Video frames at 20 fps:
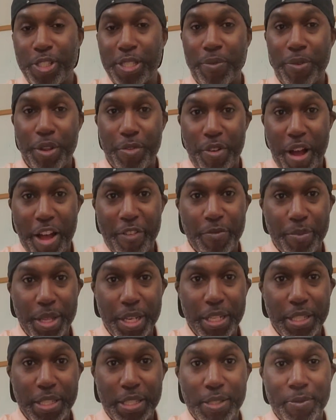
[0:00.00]
75
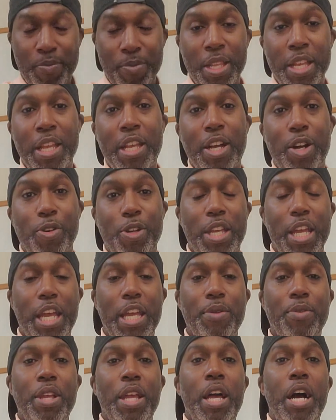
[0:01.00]
minutes,
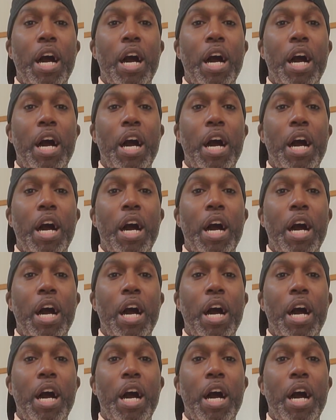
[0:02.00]
okay?